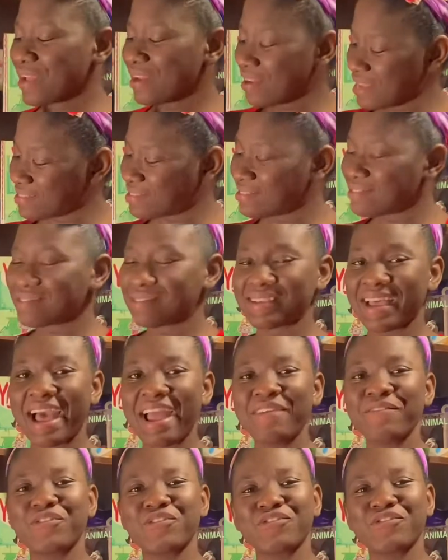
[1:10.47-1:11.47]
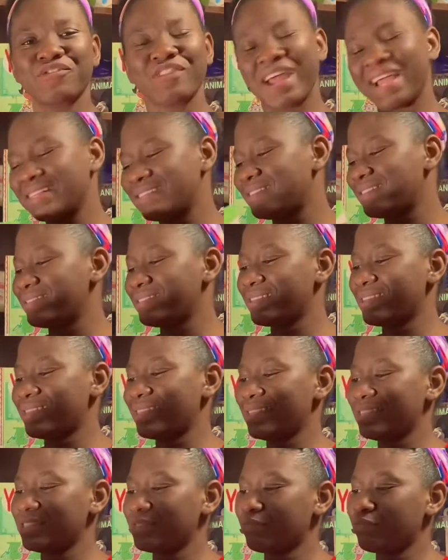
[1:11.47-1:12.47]
Let's dive right into
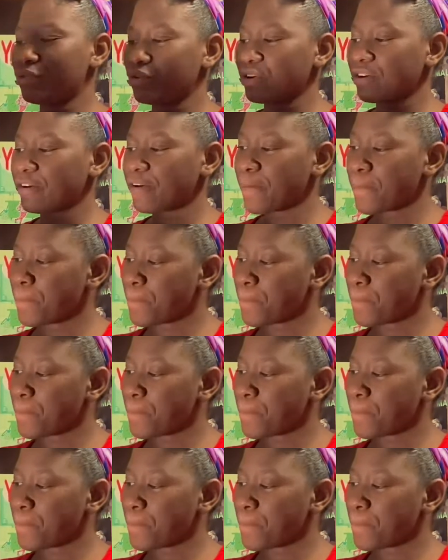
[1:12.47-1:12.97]
this book.